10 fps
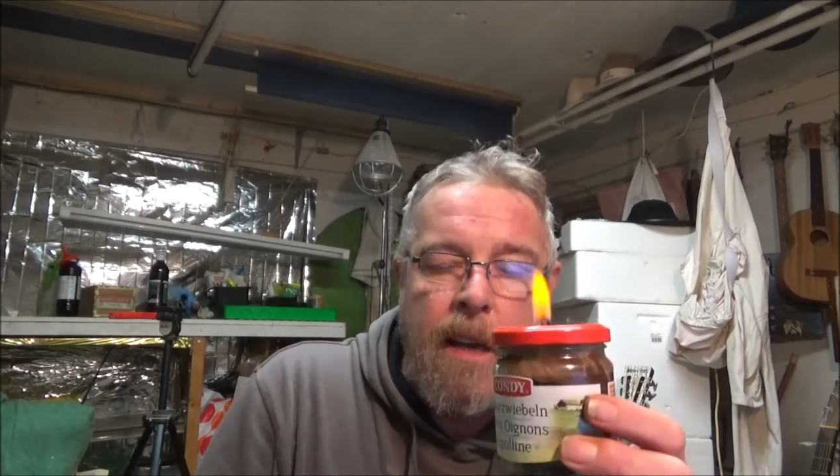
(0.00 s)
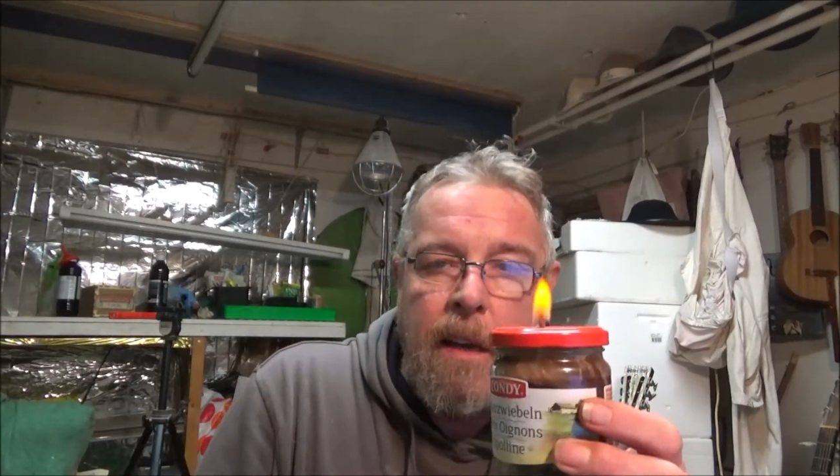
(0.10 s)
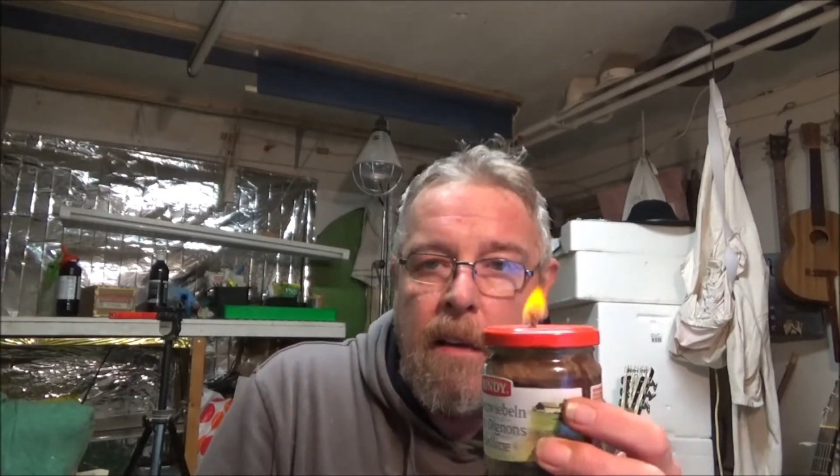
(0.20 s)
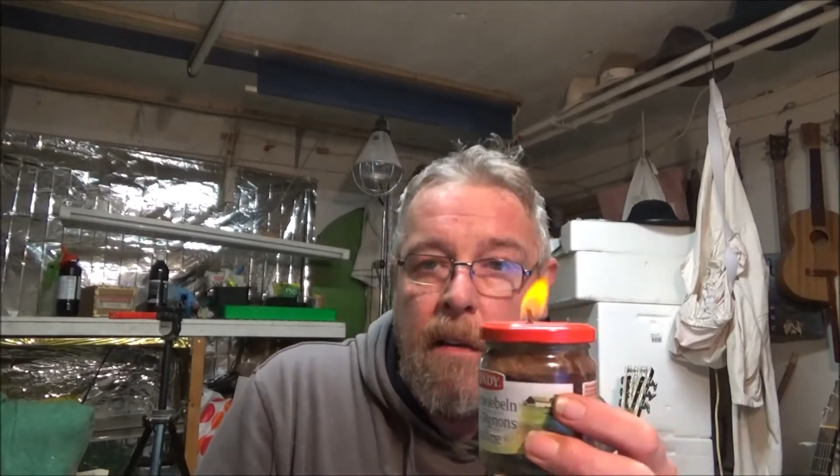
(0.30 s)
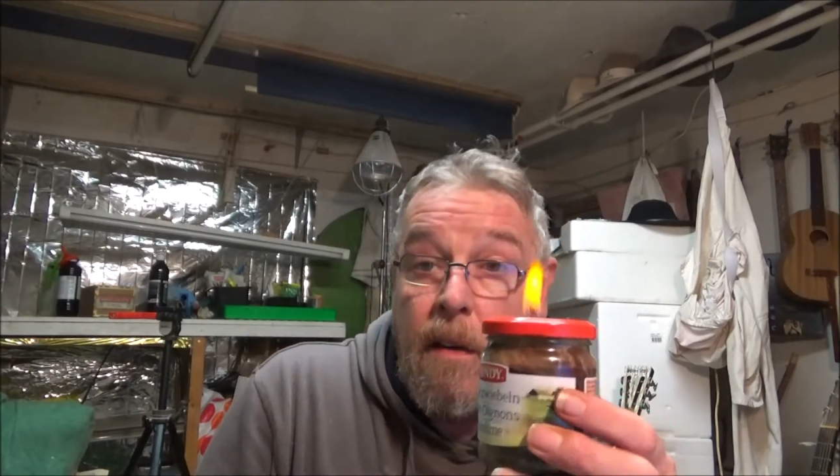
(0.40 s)

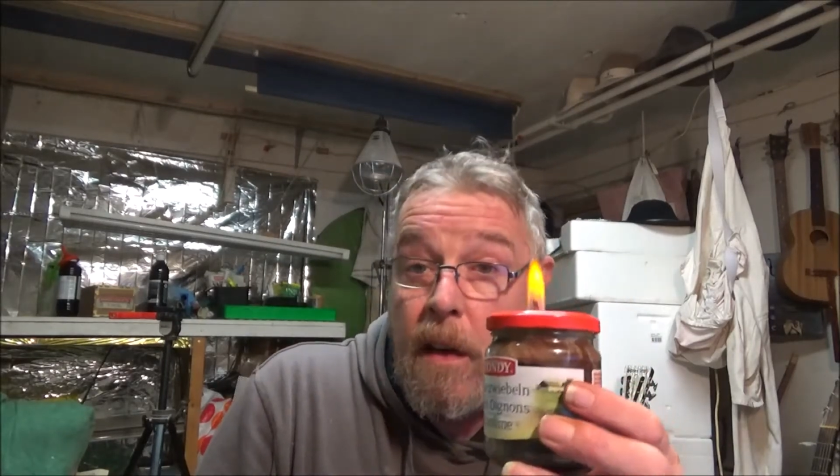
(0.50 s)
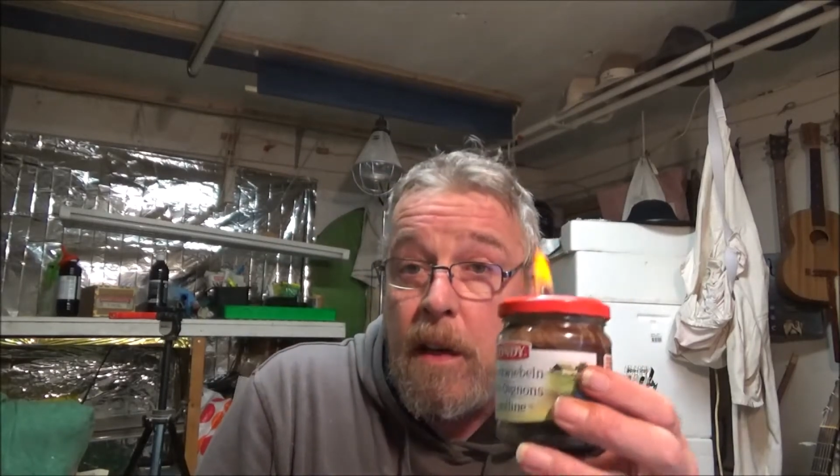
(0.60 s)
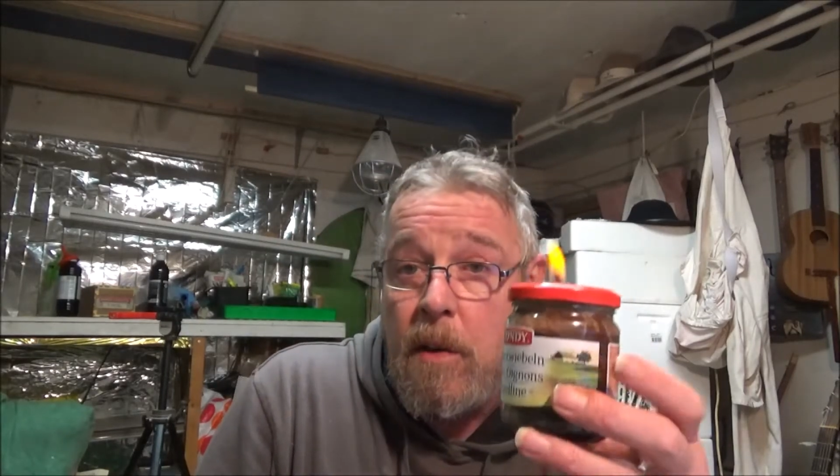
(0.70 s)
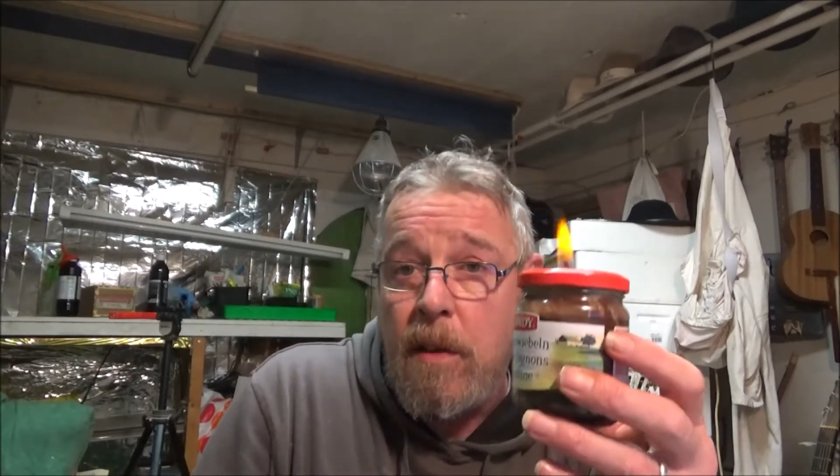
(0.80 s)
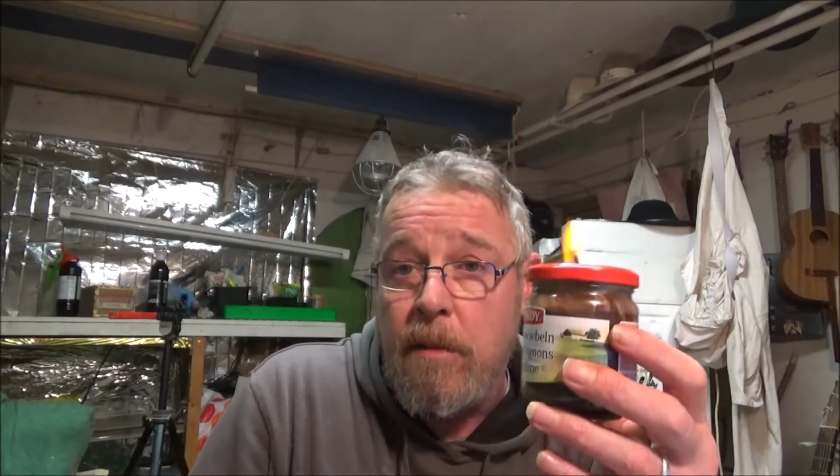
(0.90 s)
and
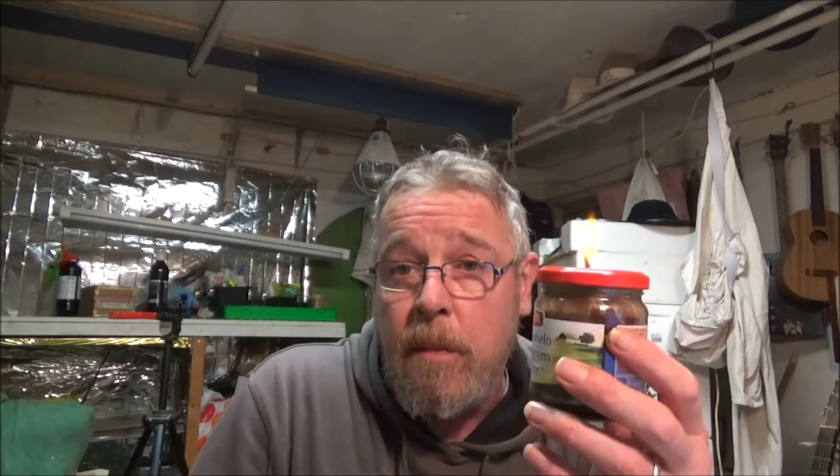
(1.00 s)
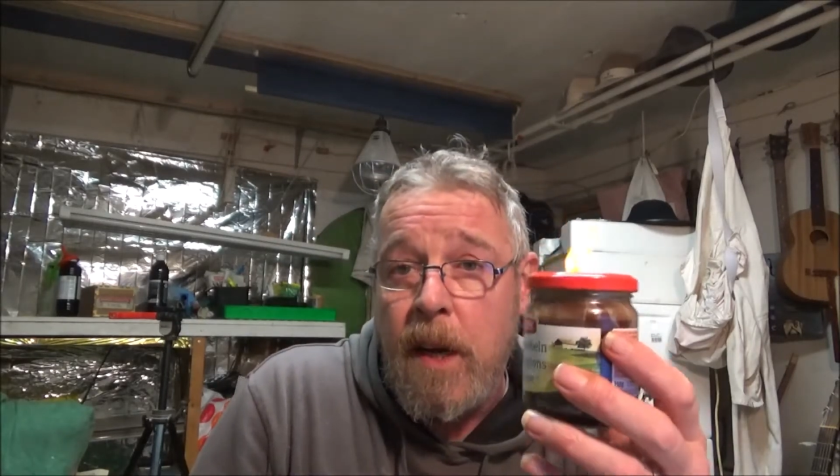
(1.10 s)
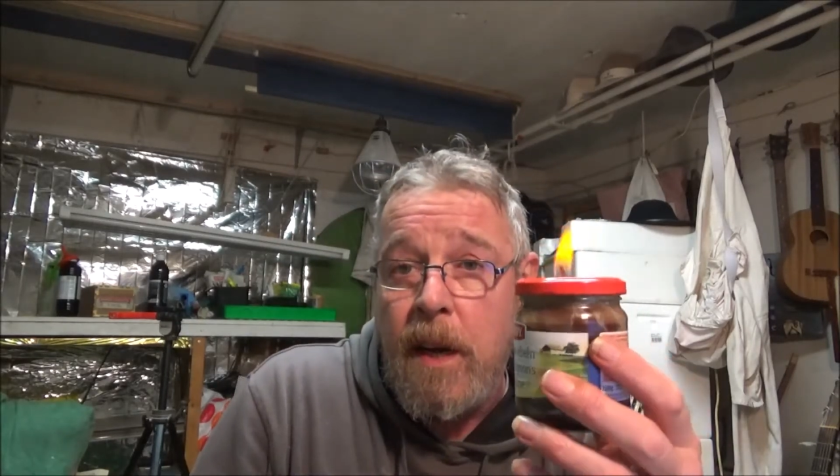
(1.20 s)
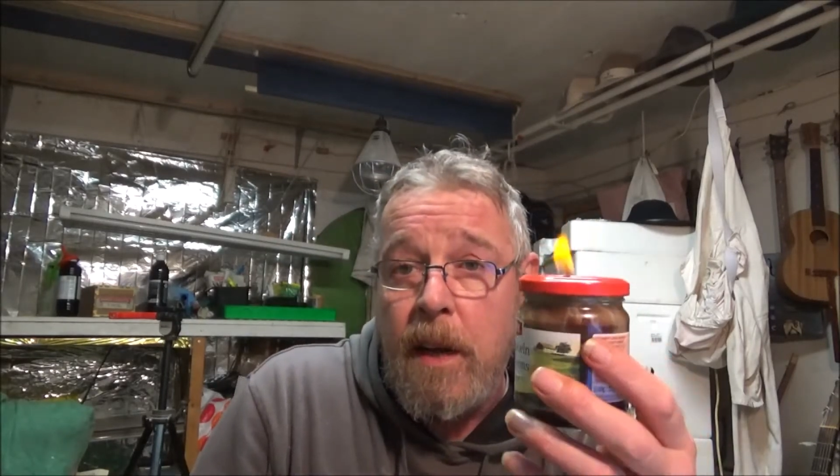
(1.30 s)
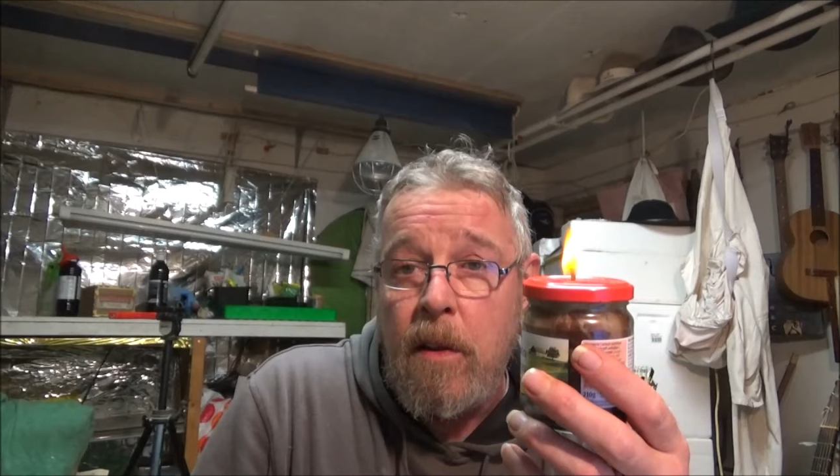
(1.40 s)
I use it for
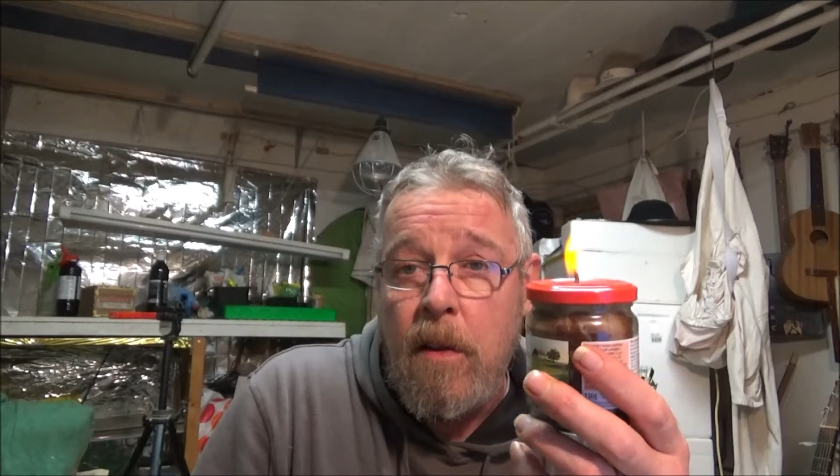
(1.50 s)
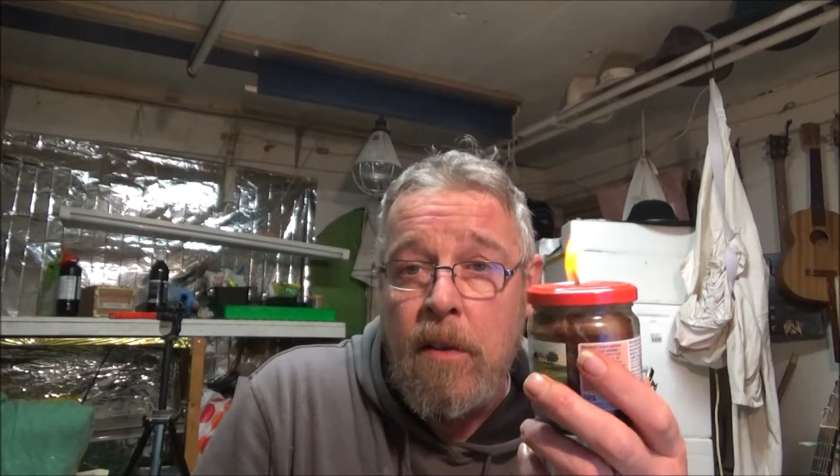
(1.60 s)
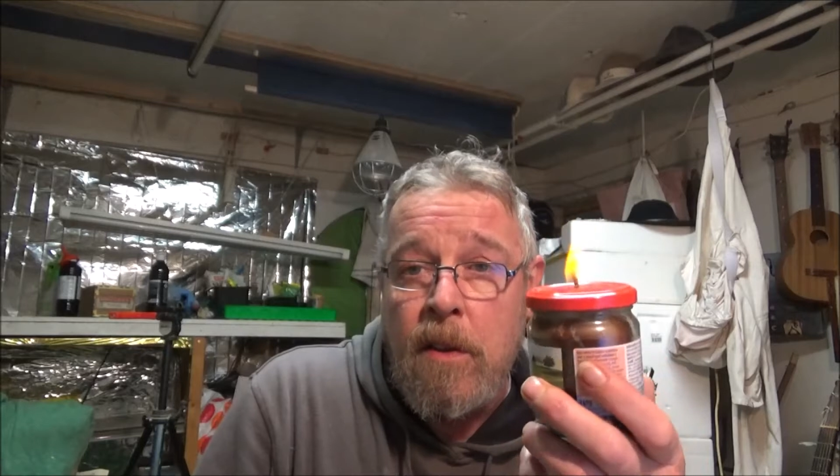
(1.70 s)
my alcohol